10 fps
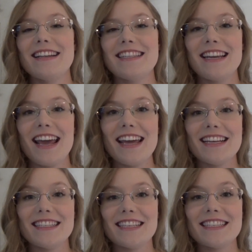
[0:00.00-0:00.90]

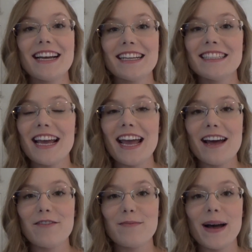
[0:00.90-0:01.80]
today is the second
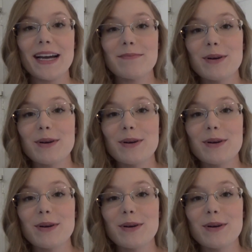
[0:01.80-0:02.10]
day of my